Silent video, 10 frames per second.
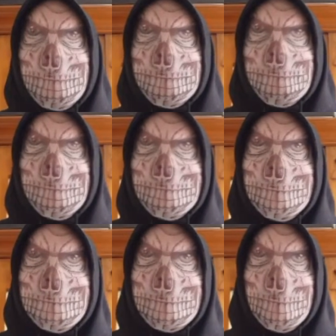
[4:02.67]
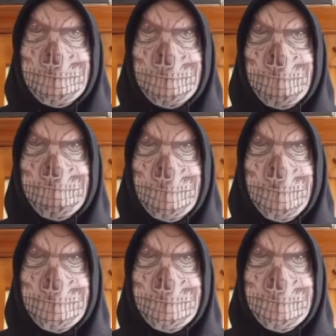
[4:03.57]
This month's discussion will
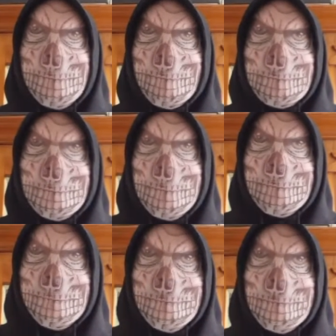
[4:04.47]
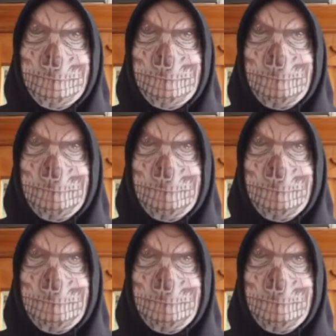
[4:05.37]
be on the Devil Satan,